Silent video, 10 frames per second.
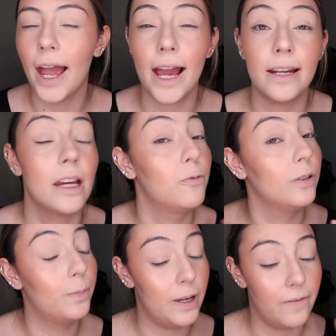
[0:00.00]
and it
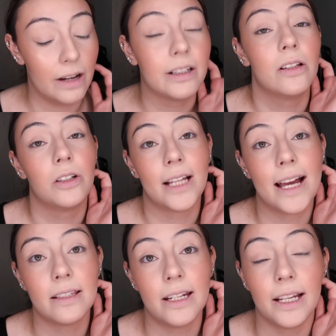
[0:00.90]
will be very long
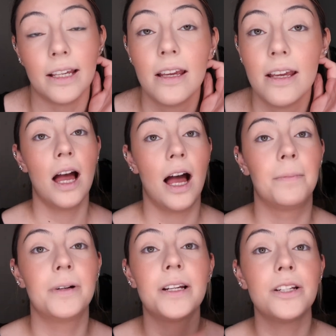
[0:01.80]
lasting.
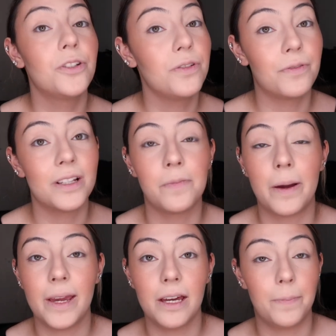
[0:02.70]
I'm gonna do the rest of
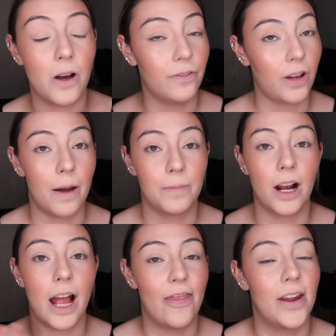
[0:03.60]
my makeup off
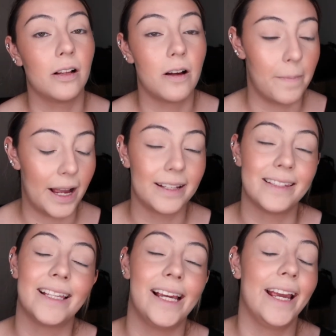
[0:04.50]
camera, and then I'll come back
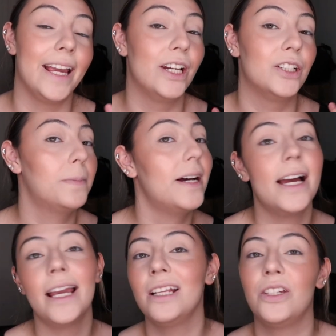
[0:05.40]
and say
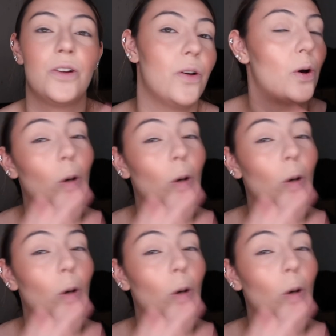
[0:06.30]
goodbye and, you know,